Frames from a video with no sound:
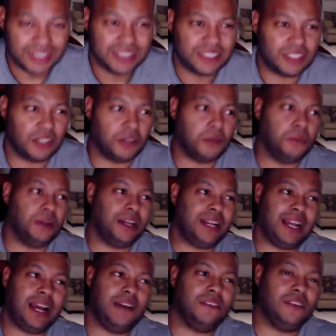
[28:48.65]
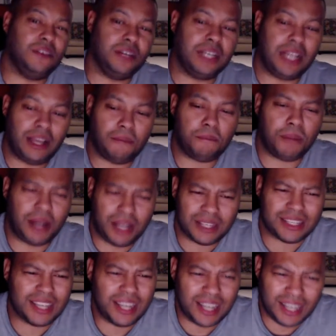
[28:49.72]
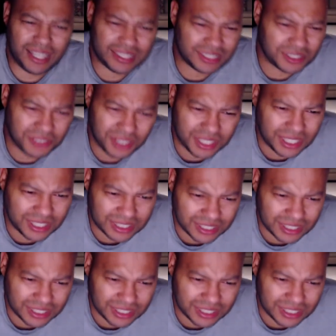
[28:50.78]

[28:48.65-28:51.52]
So we're gonna have we have podcasts and all that